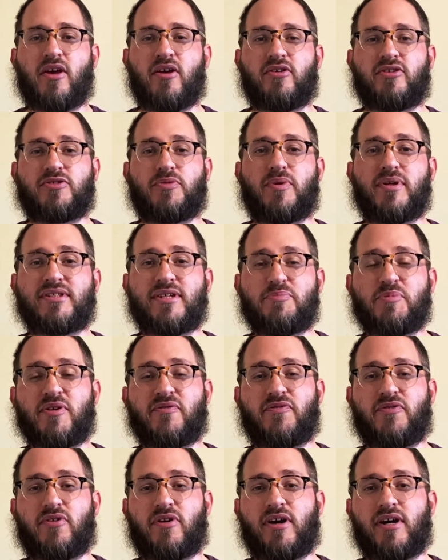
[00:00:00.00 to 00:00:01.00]
So what does that mean
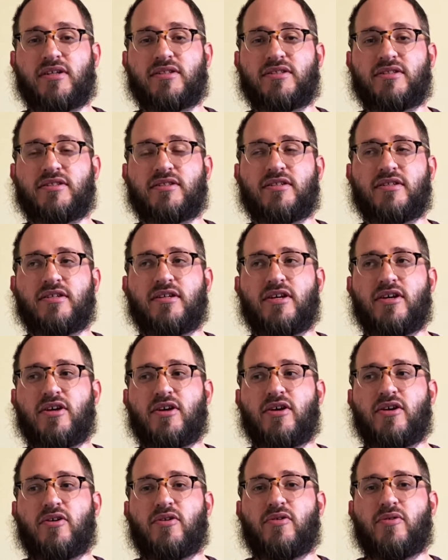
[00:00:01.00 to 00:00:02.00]
for us?
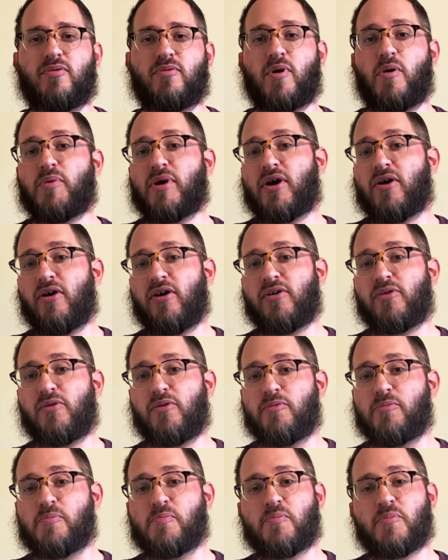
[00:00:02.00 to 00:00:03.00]
Well, we can't
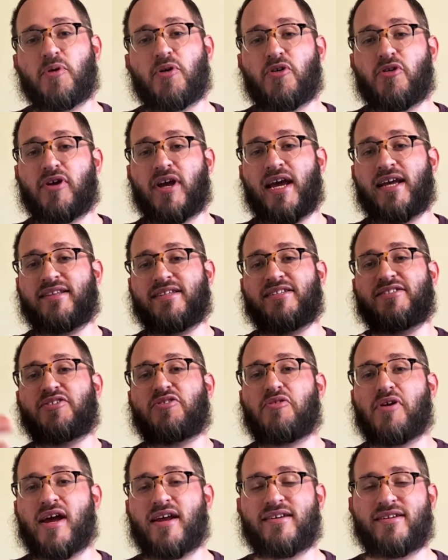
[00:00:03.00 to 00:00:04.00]
all create these
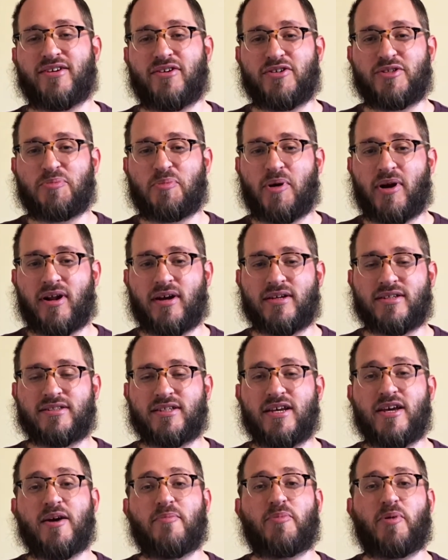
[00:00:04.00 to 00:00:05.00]
grandiose products,
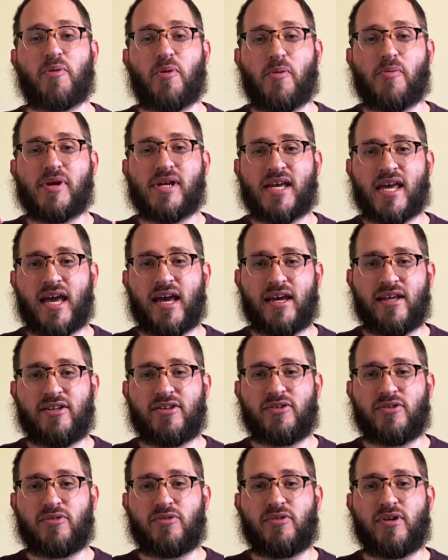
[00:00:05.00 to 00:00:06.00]
but what we can
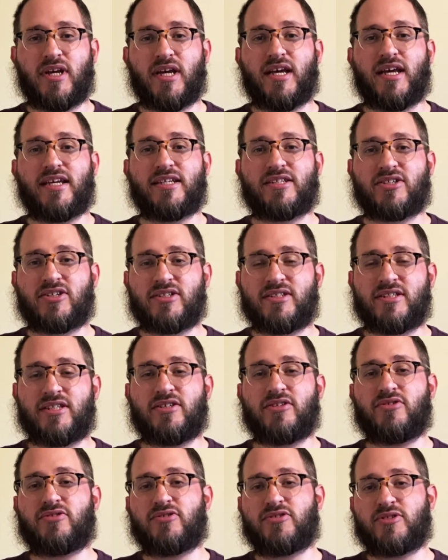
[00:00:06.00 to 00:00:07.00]
do is
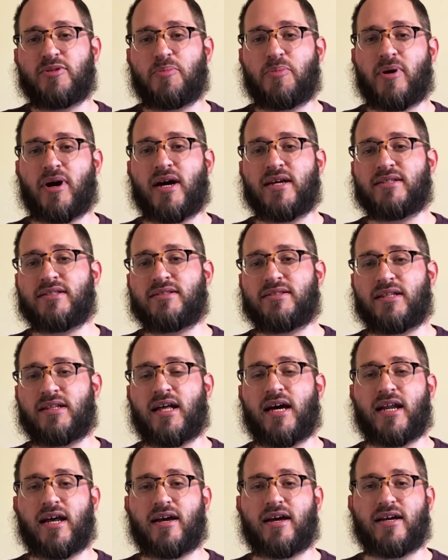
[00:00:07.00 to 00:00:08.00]
continue to surprise and
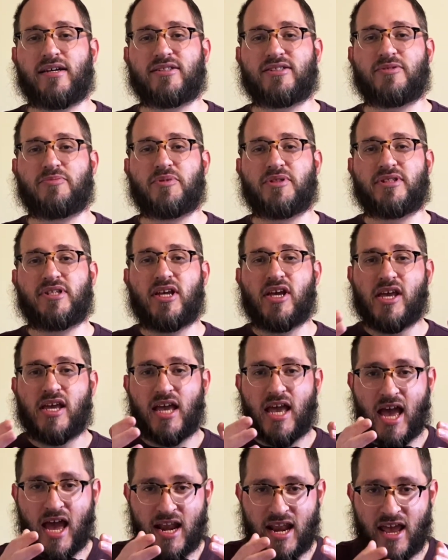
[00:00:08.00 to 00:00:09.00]
delight our customers
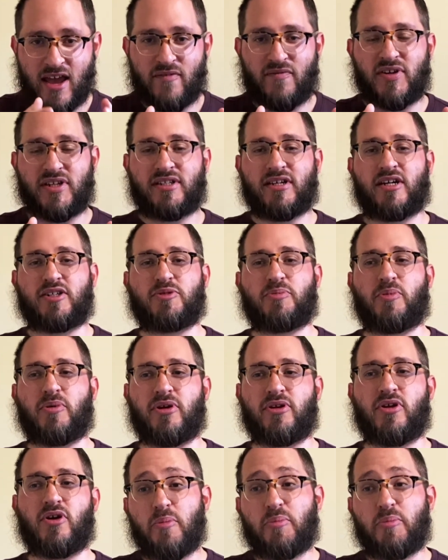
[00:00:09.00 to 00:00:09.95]
at every touch point.